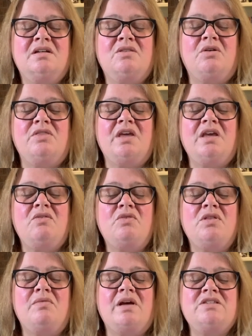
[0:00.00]
Lord, thank you for
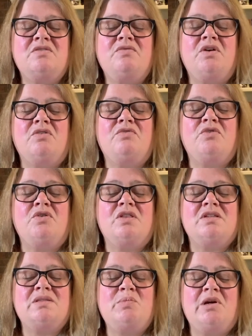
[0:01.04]
the rest of your fruit of
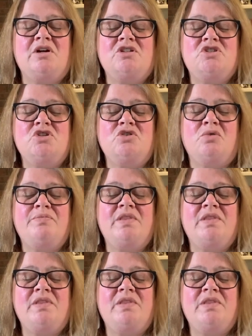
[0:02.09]
the Spirit, too.